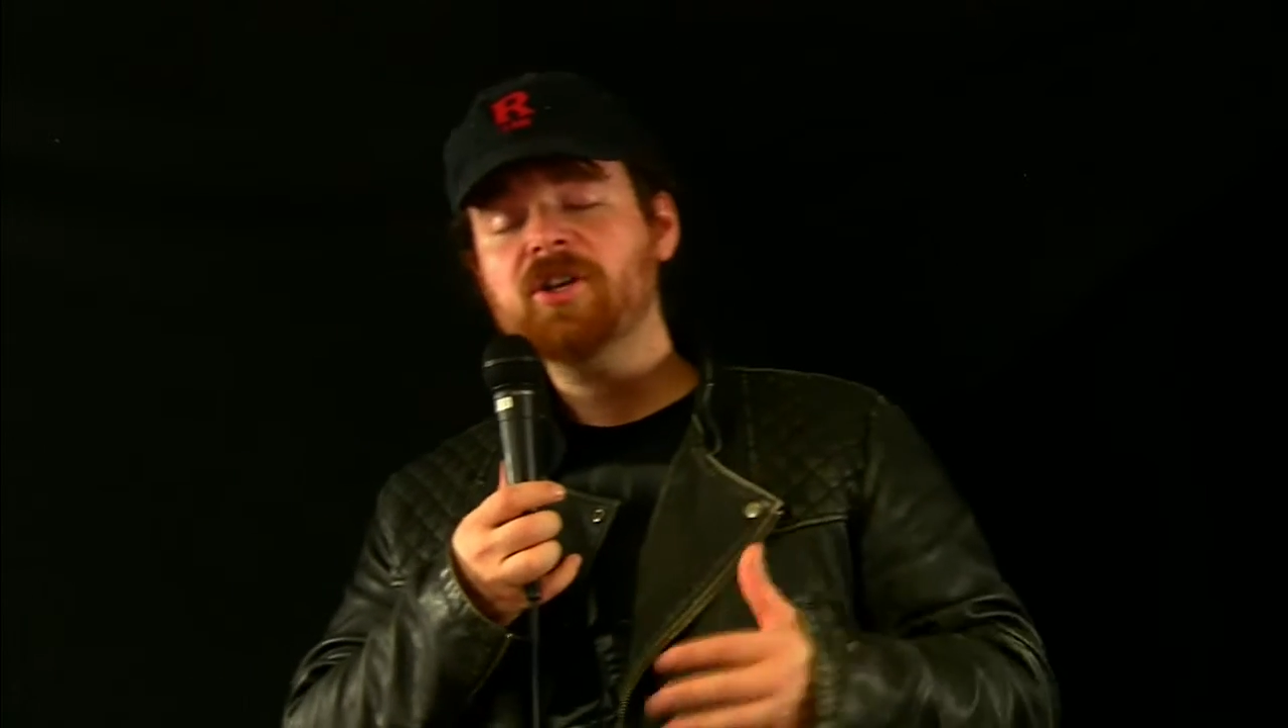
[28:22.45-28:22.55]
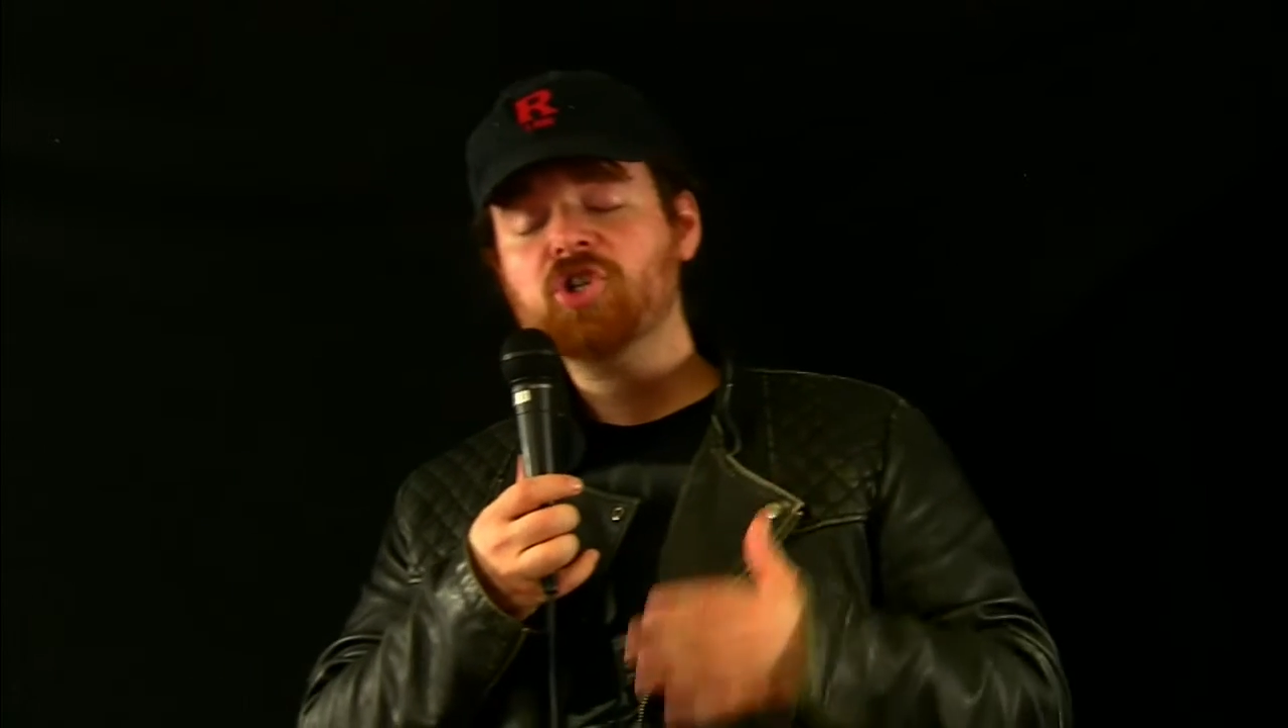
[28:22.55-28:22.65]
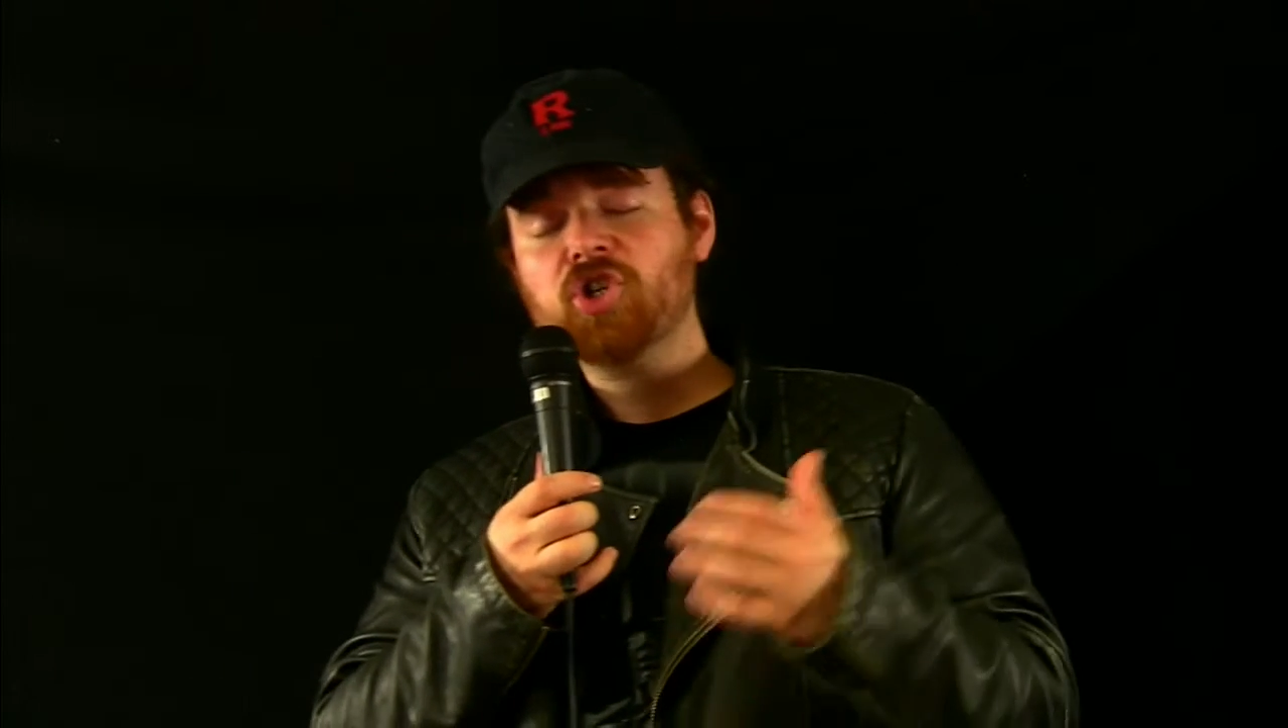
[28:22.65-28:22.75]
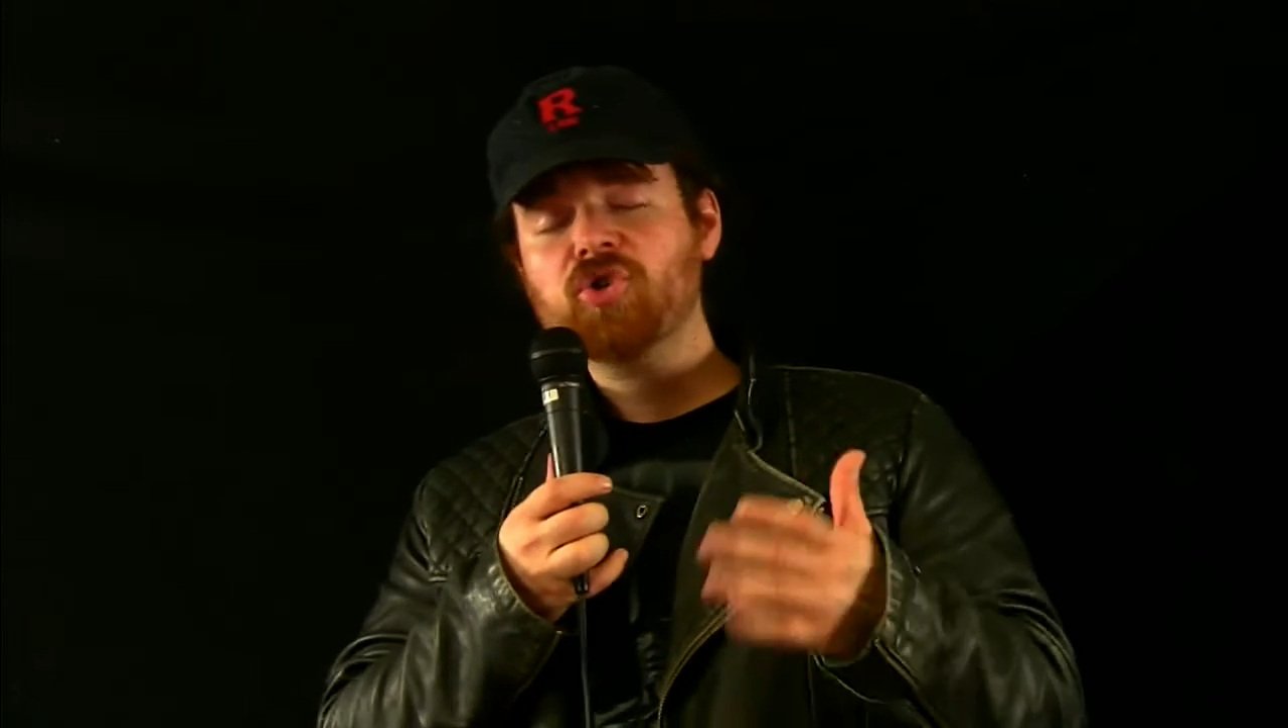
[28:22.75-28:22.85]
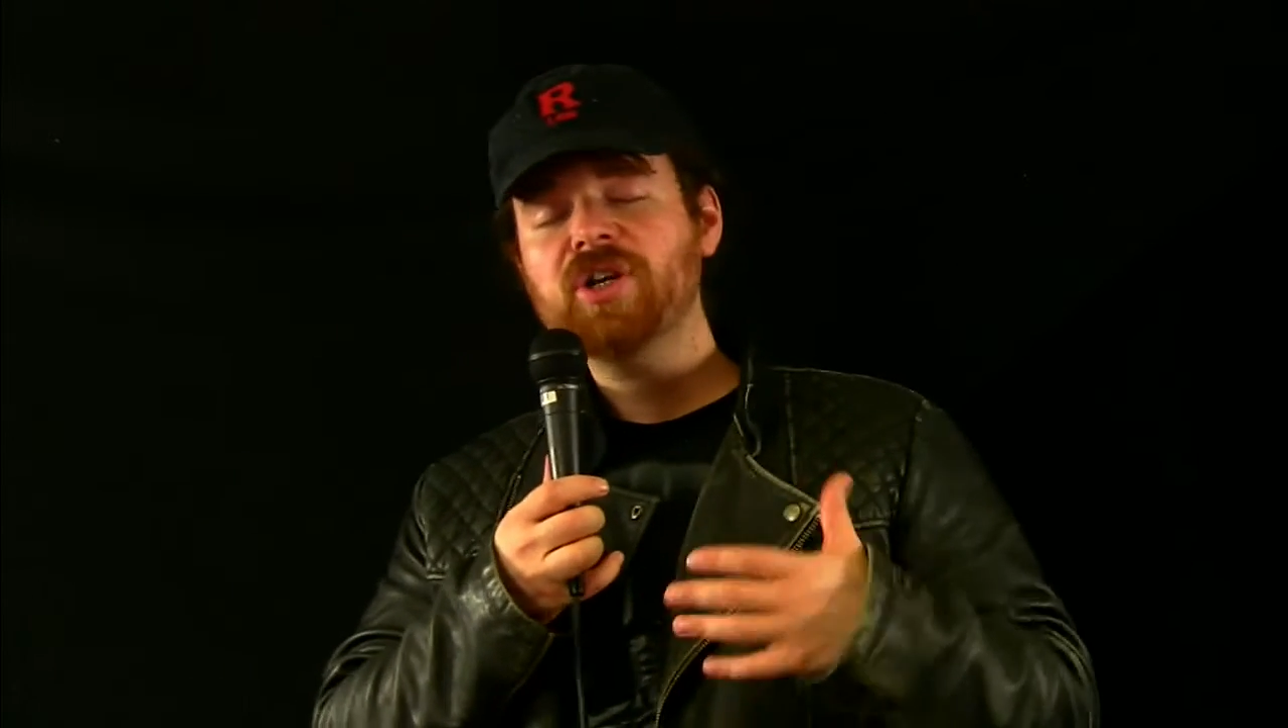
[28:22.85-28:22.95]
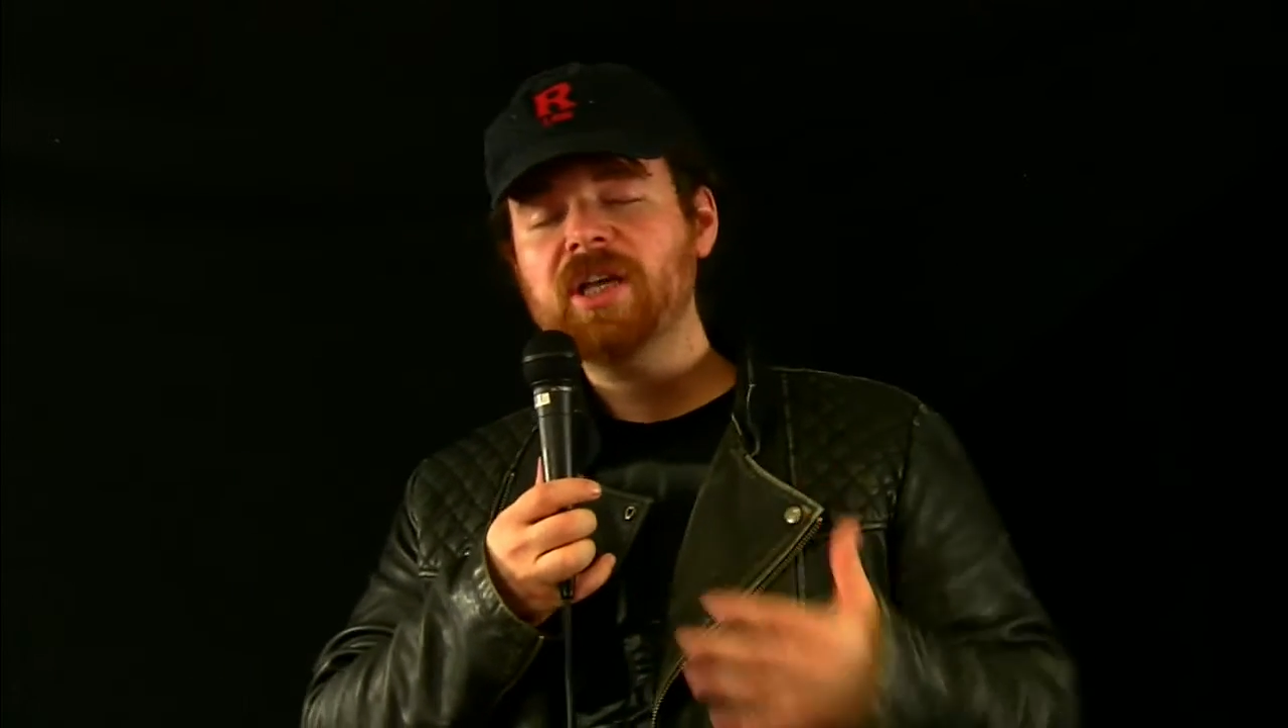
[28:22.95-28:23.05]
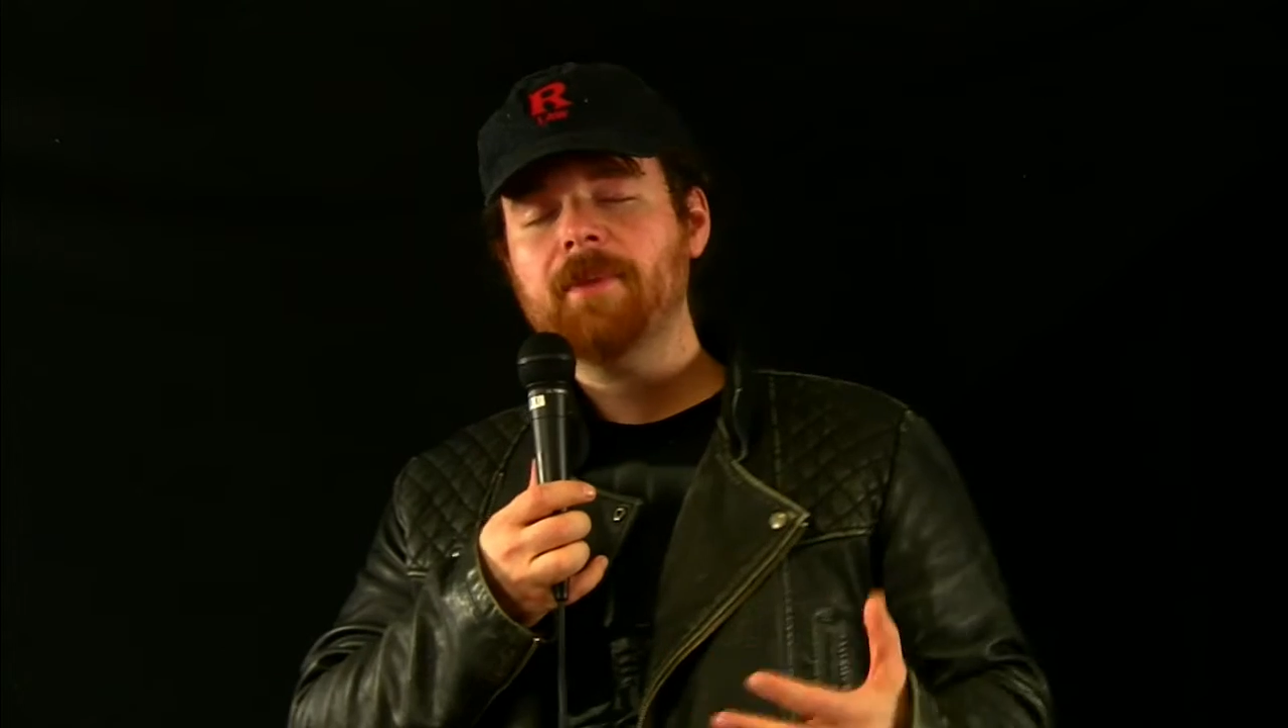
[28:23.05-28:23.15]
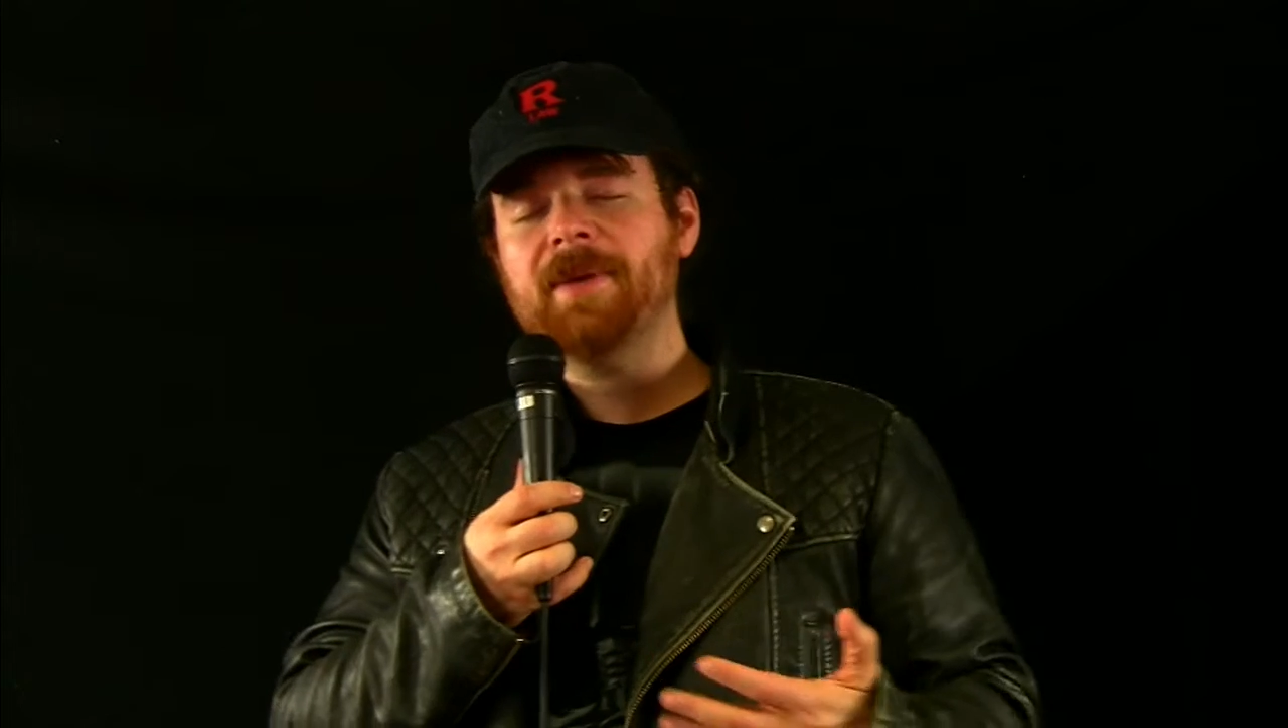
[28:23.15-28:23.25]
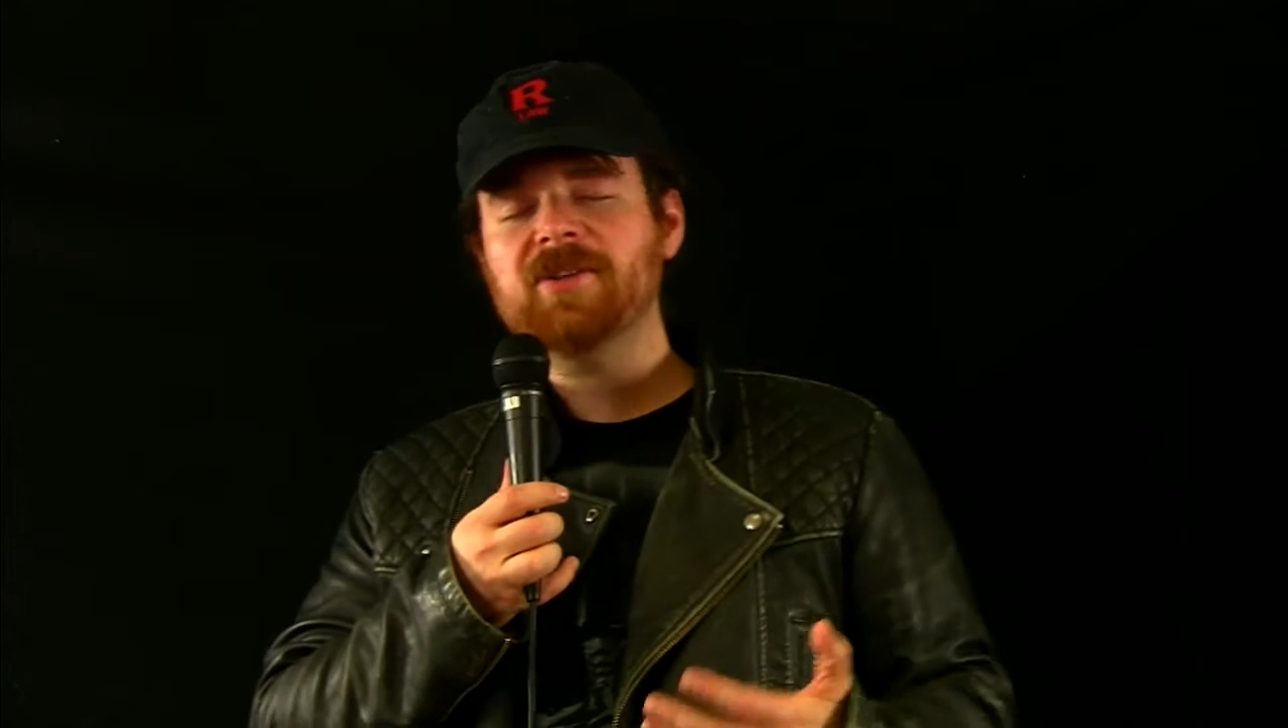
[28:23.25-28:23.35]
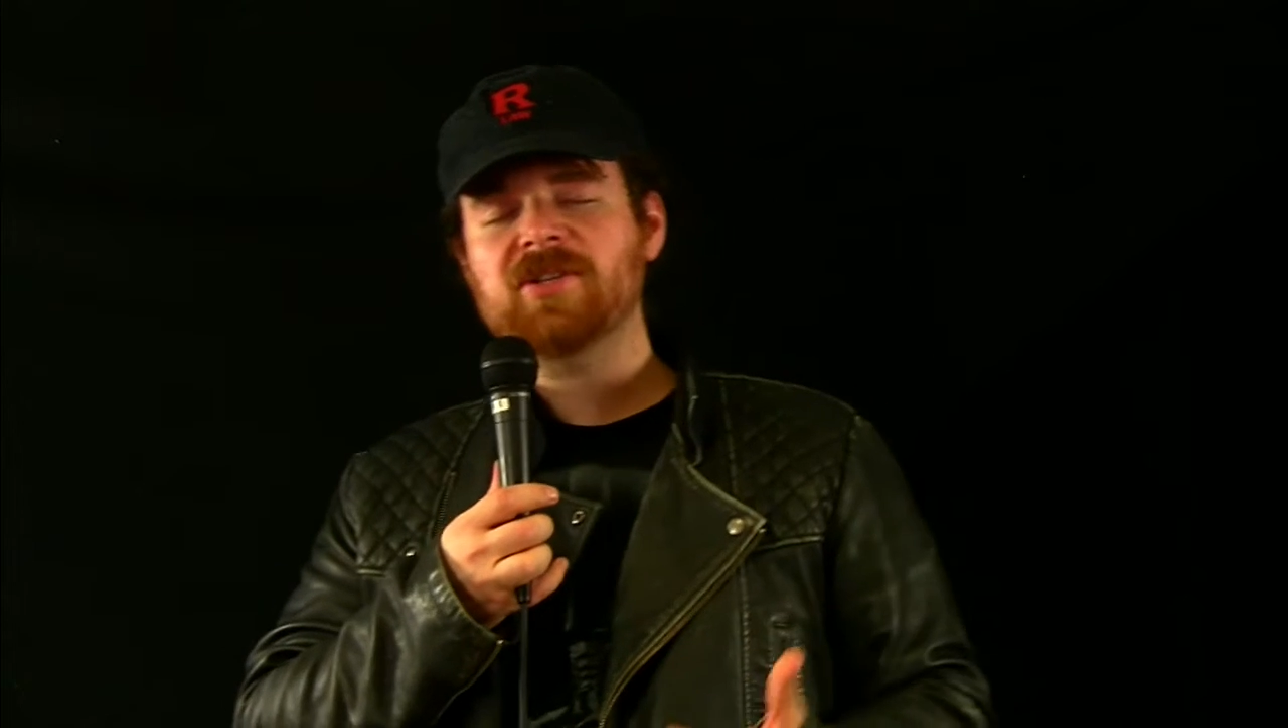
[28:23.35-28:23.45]
intriguing
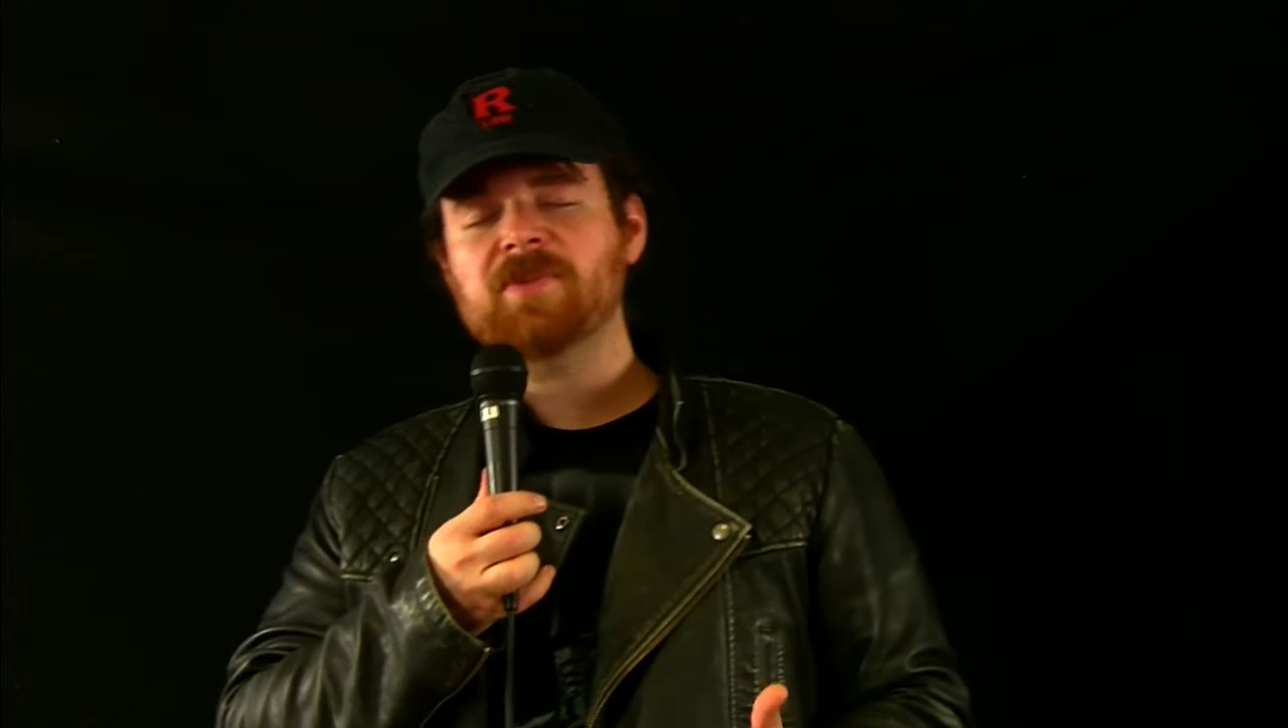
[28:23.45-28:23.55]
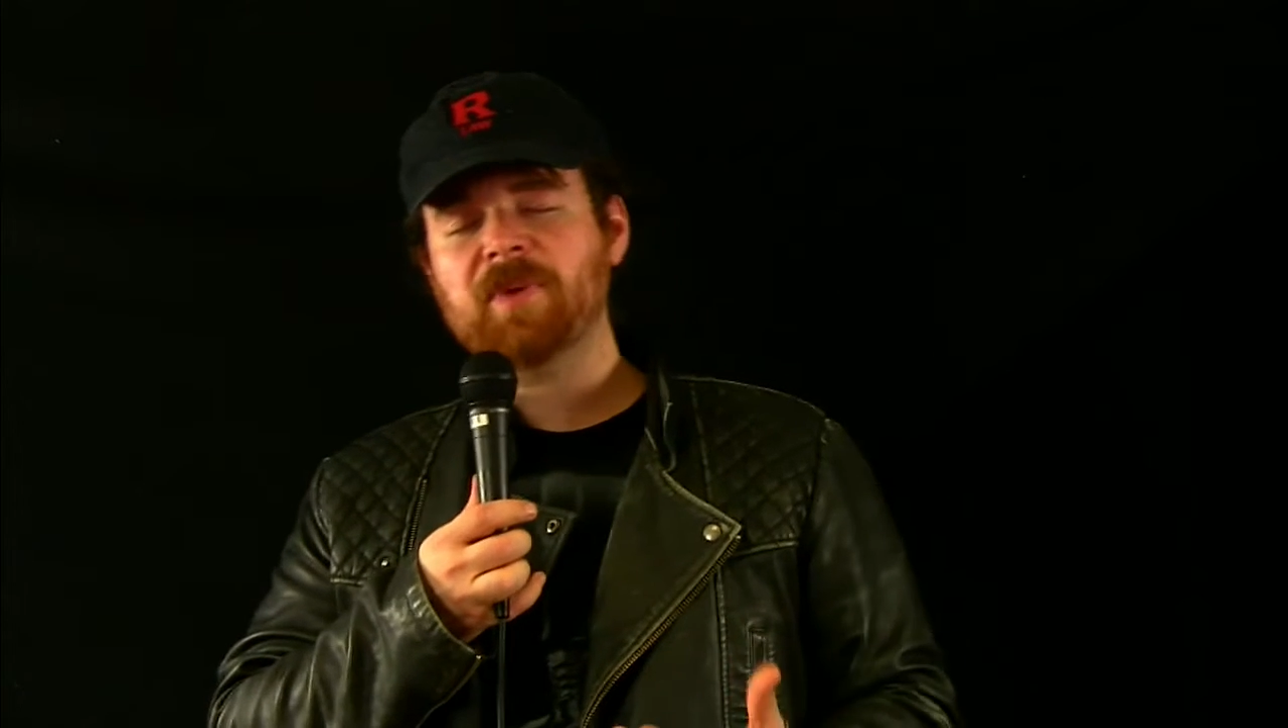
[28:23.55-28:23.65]
pieces,